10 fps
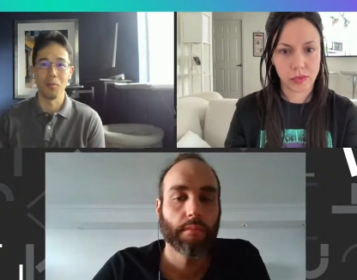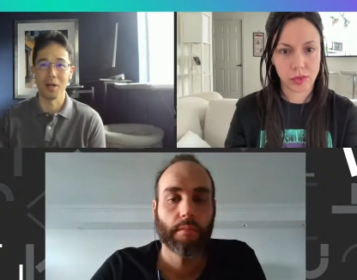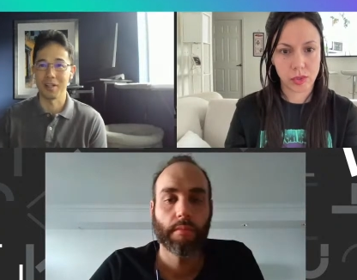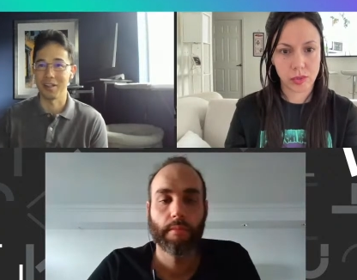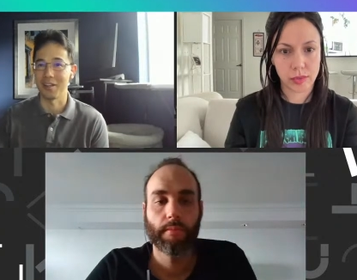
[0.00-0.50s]

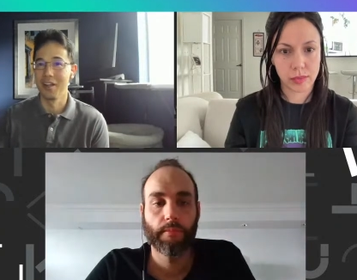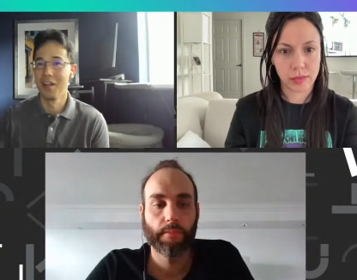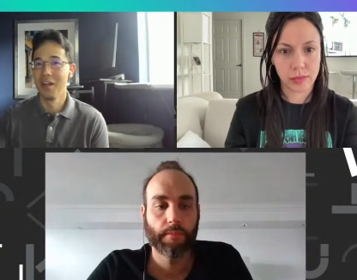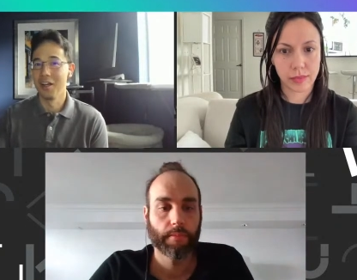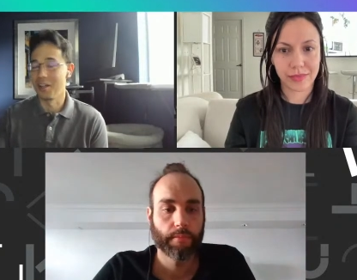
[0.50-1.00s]
Speaker 1: Monica,
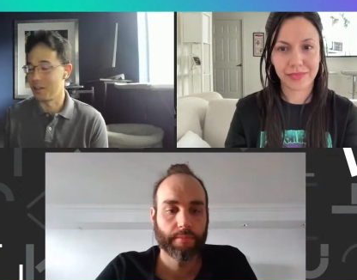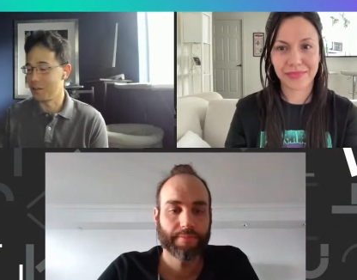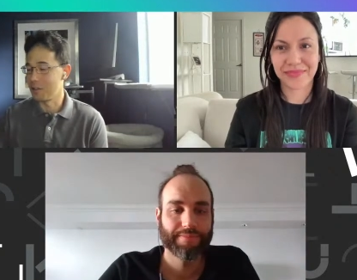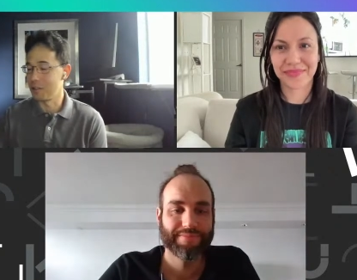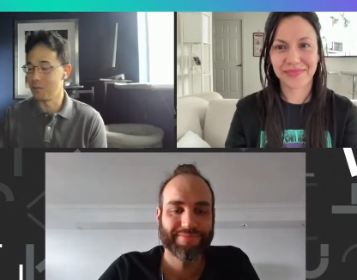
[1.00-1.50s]

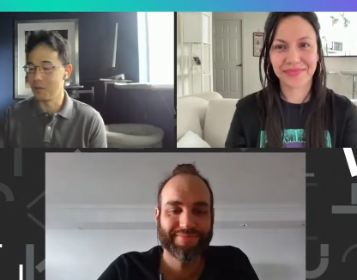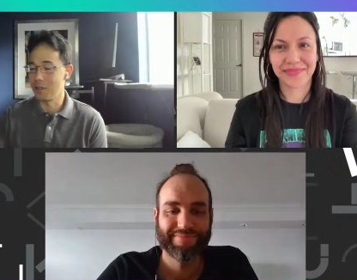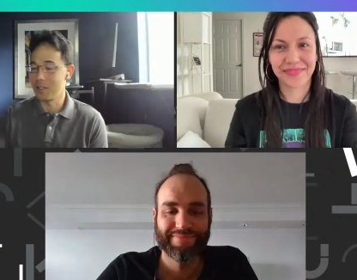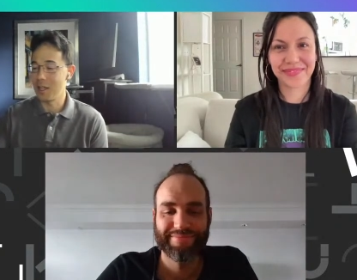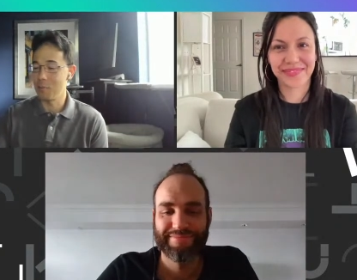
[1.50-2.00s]

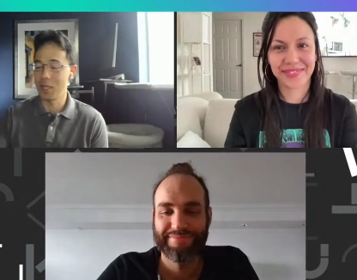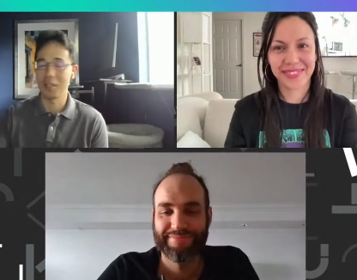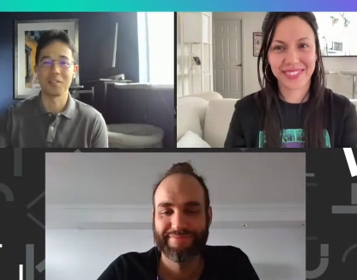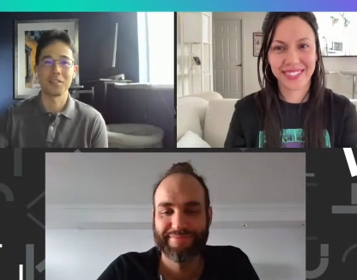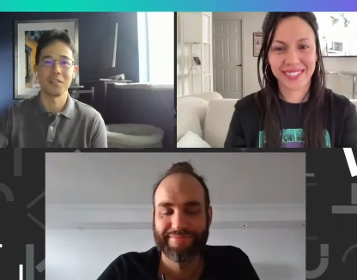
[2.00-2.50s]
did that
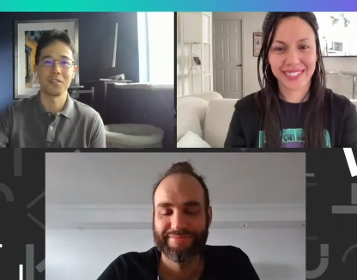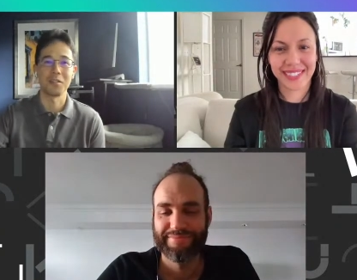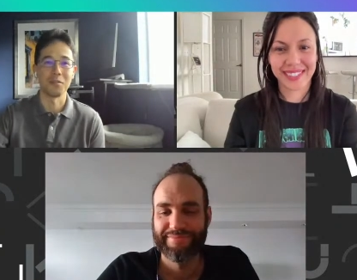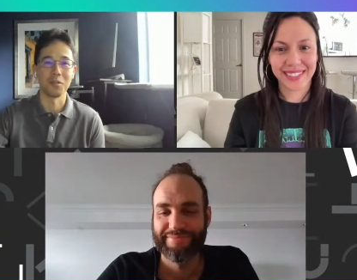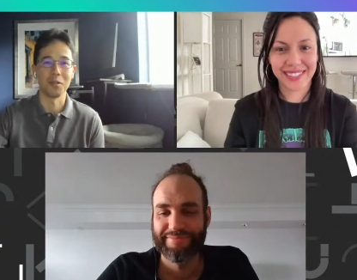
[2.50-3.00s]
make any sense
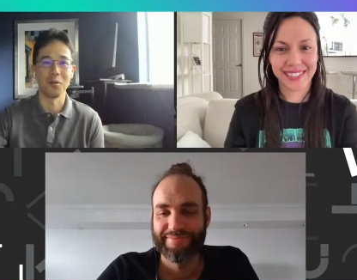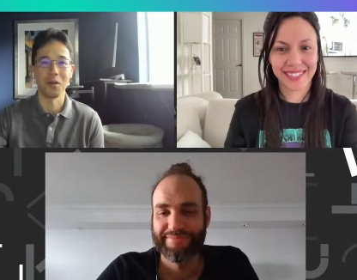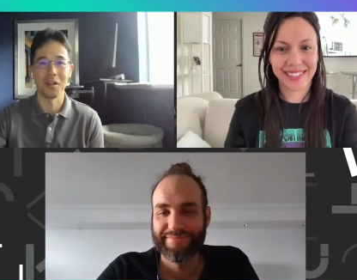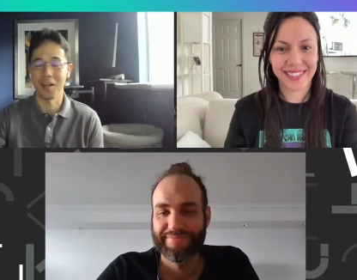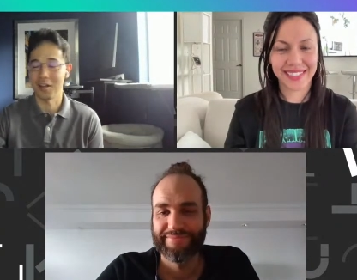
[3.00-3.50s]
to you? Do you know
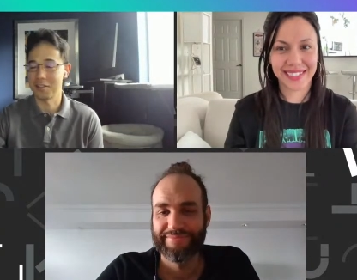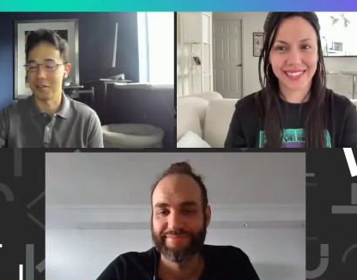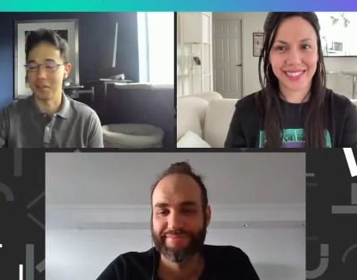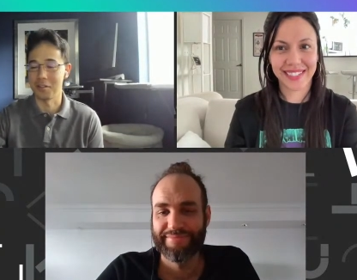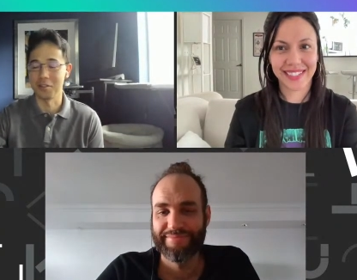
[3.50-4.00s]
what
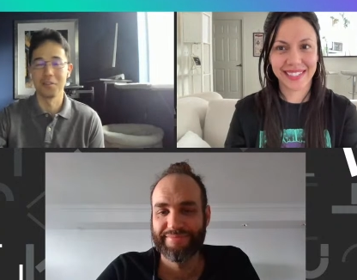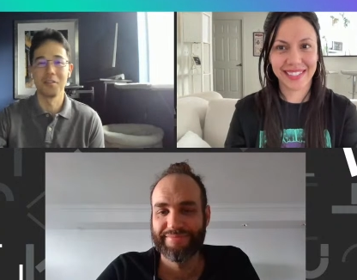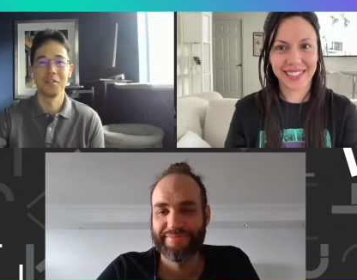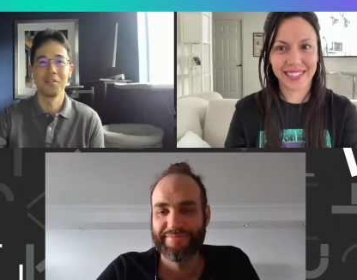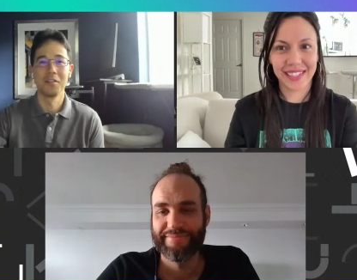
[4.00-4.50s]
Axon is?
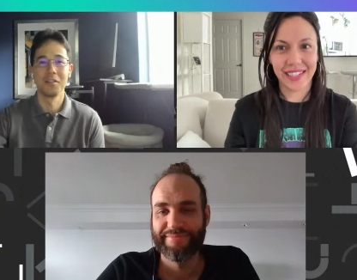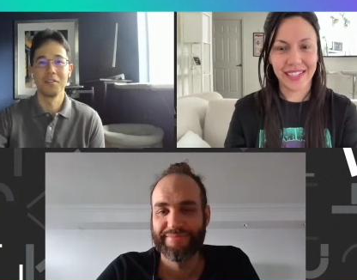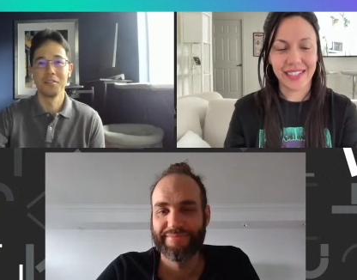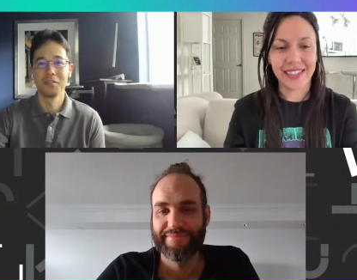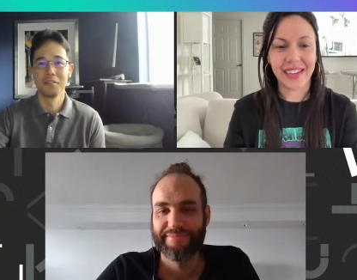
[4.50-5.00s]

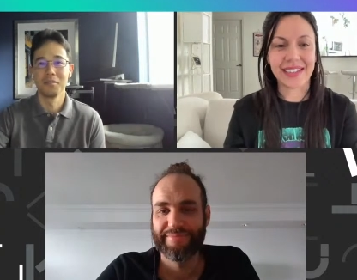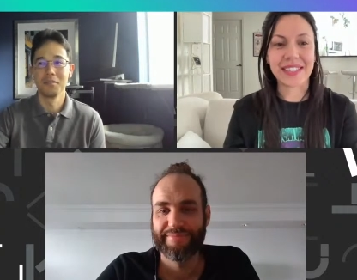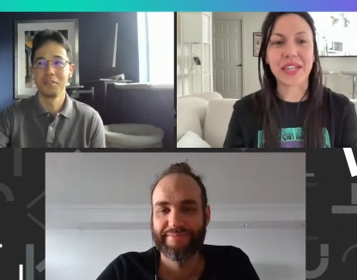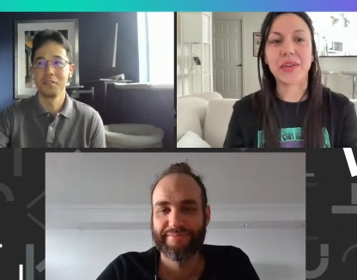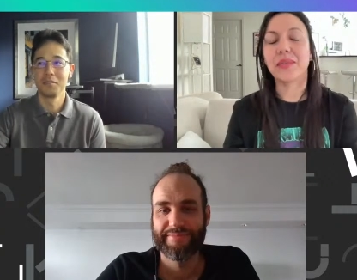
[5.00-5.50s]
Speaker 2: Yeah.
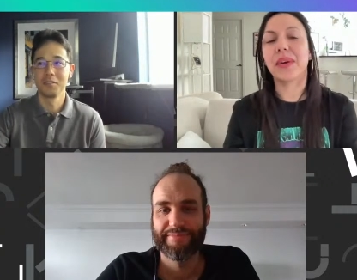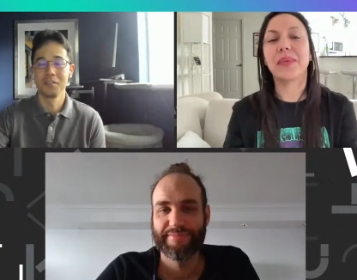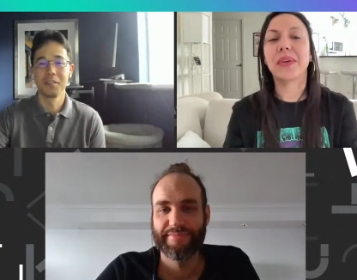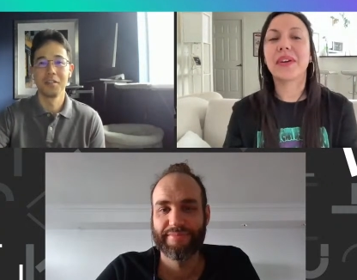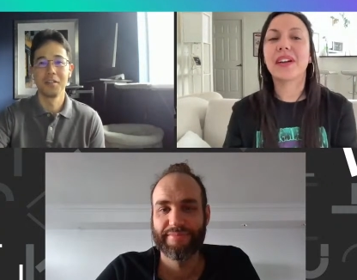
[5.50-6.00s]
So
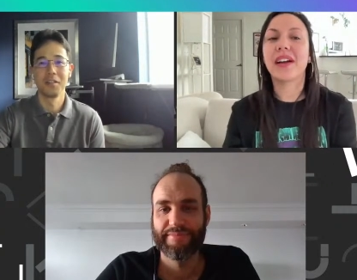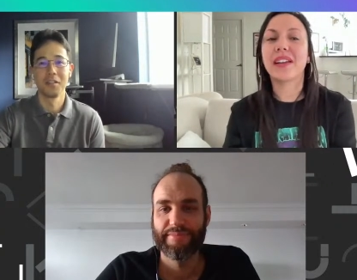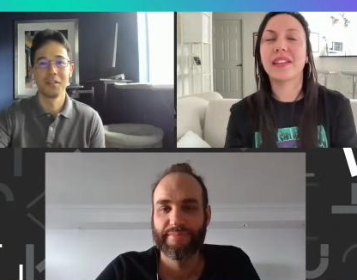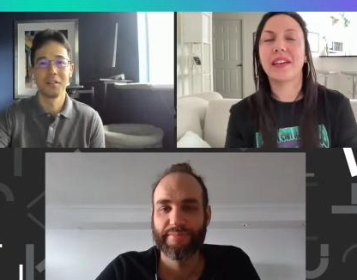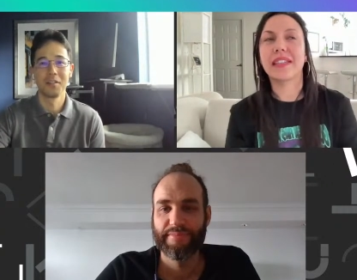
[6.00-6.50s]
when we were kind
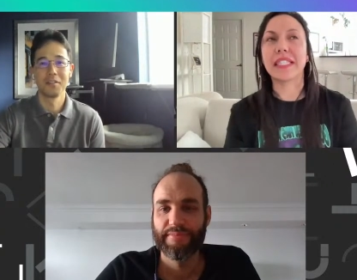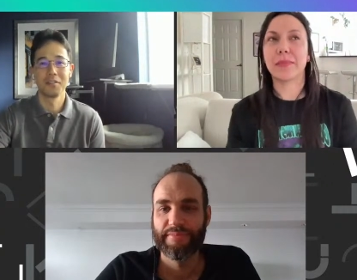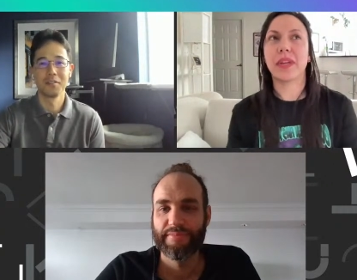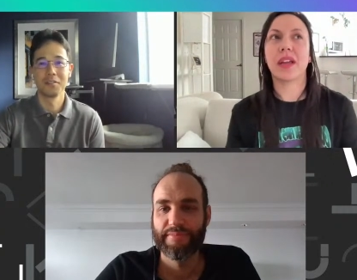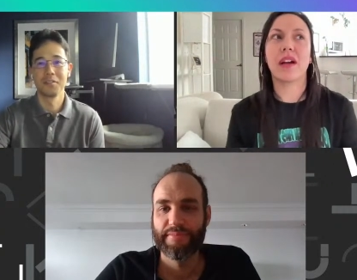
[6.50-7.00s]
of like
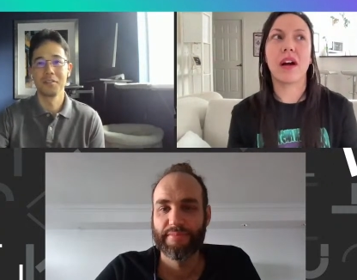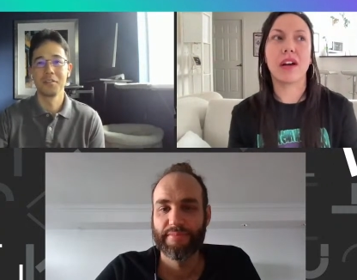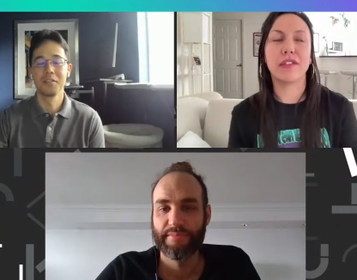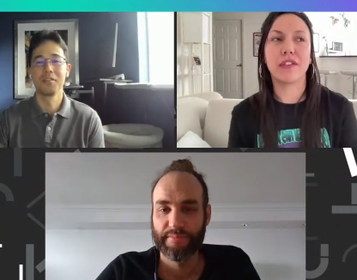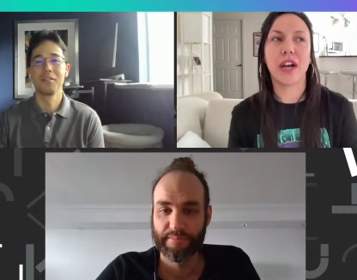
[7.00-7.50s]
spinning
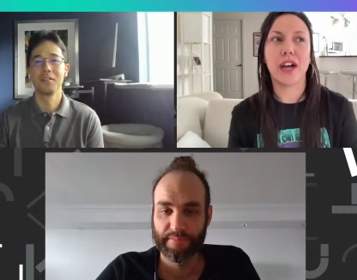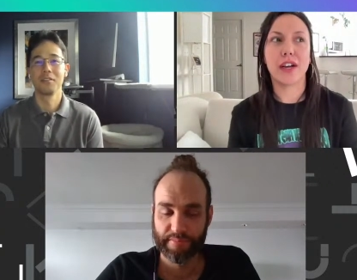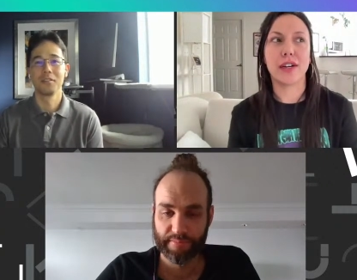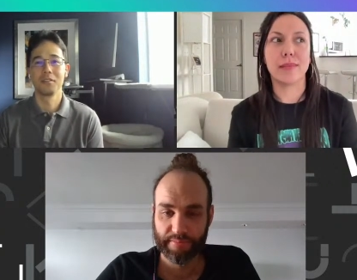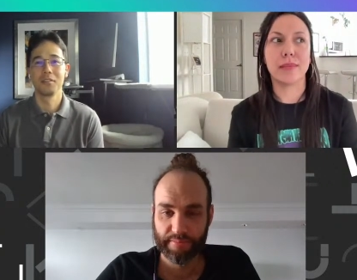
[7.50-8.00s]
off
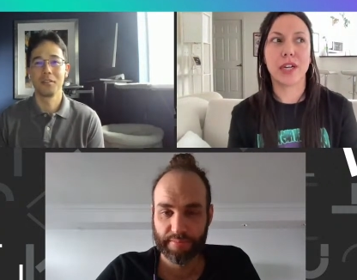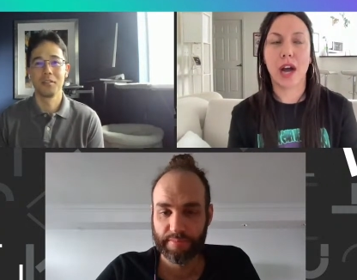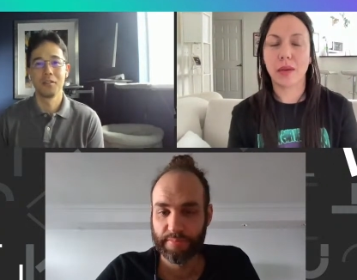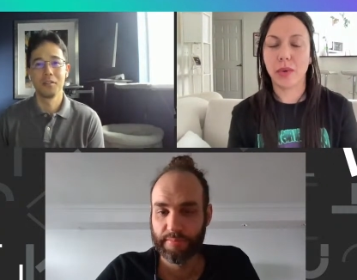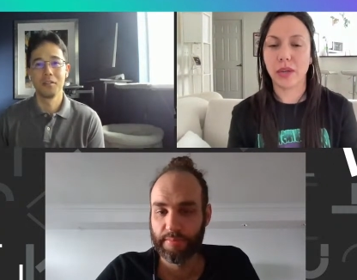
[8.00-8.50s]

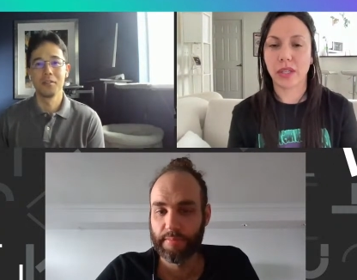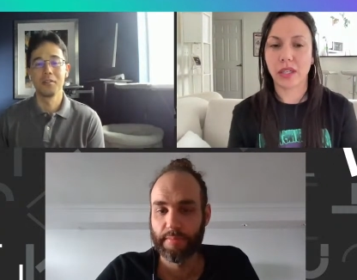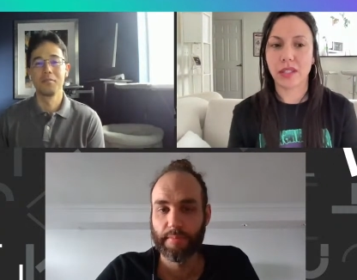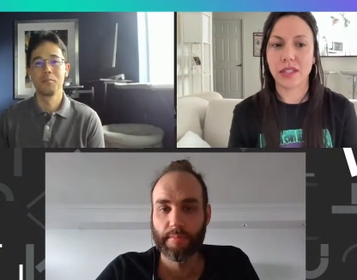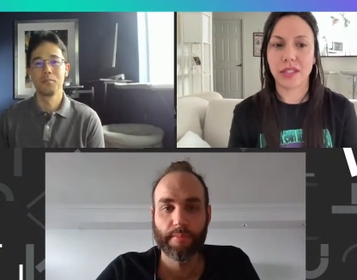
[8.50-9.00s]

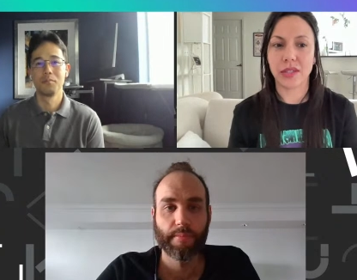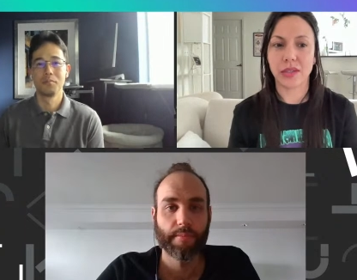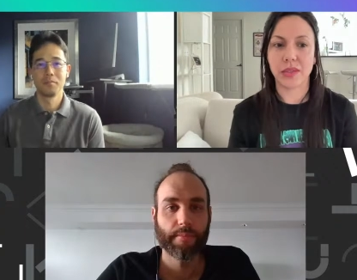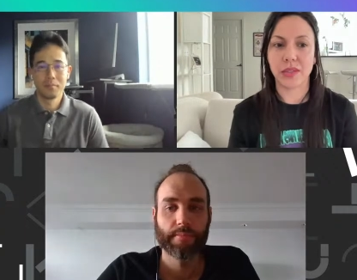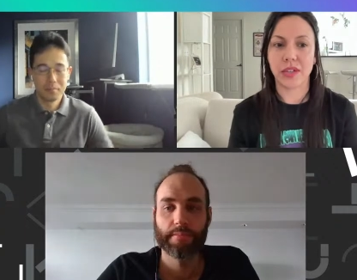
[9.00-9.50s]
Godwoken
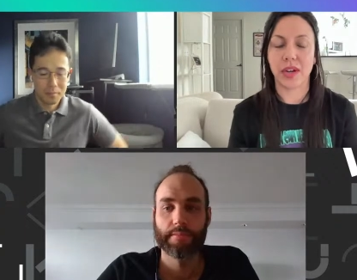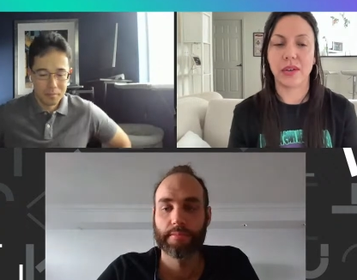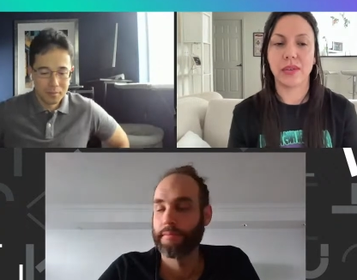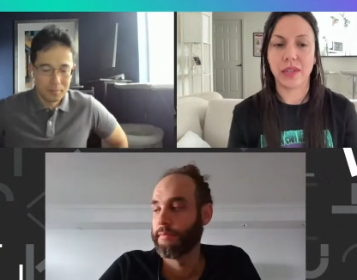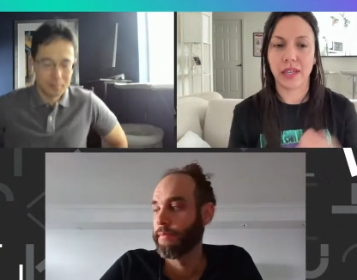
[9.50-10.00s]

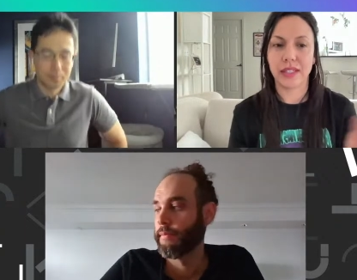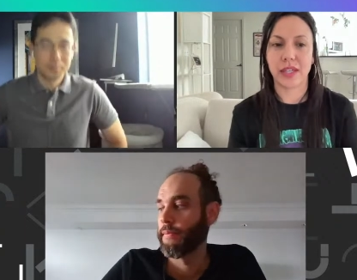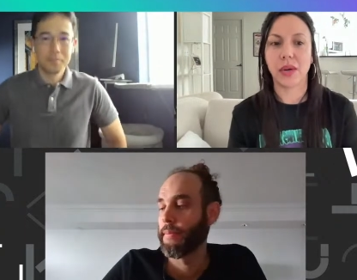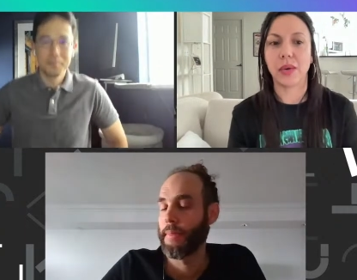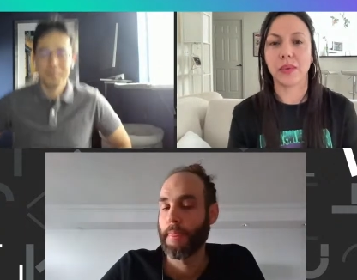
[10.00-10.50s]
to its
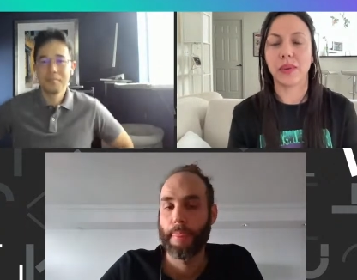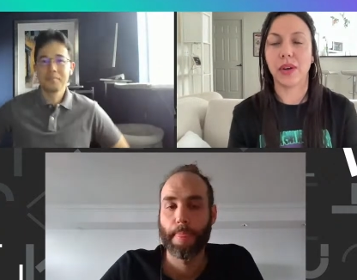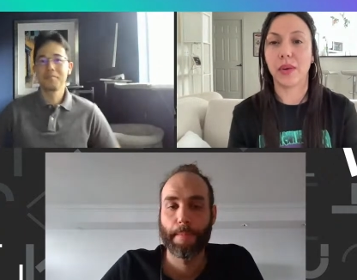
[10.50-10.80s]
own